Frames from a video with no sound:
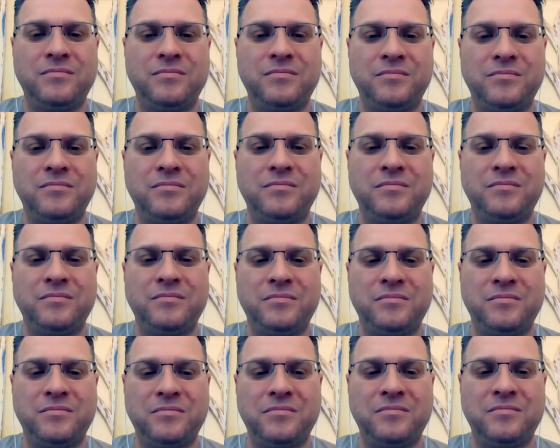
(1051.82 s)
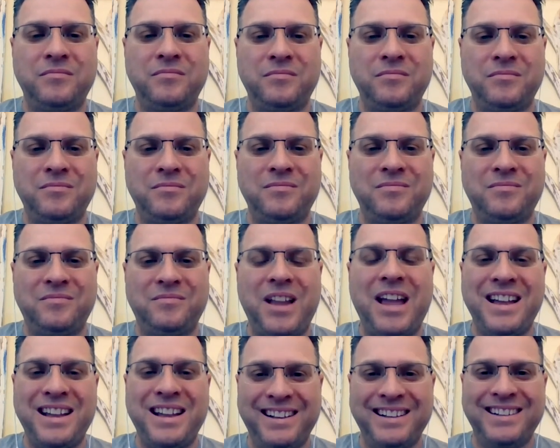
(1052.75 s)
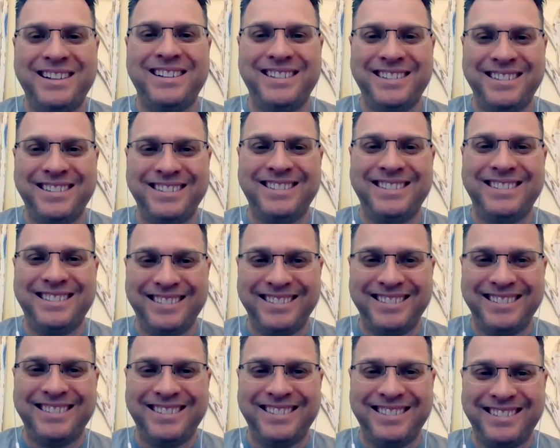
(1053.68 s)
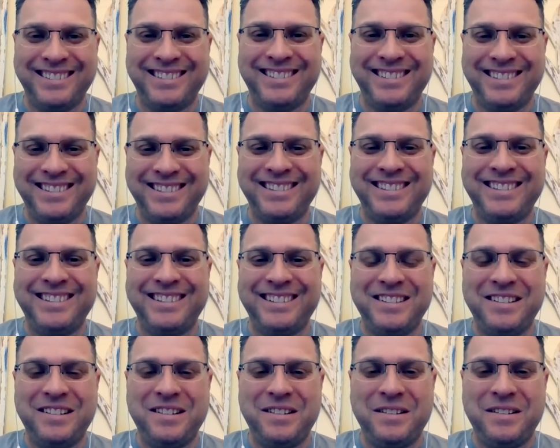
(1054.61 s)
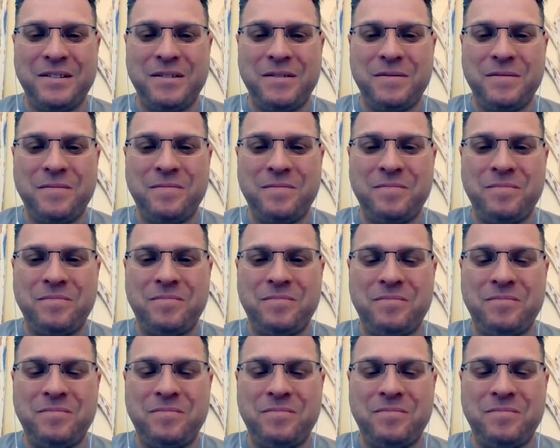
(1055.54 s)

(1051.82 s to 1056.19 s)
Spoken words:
The person shown says nothing.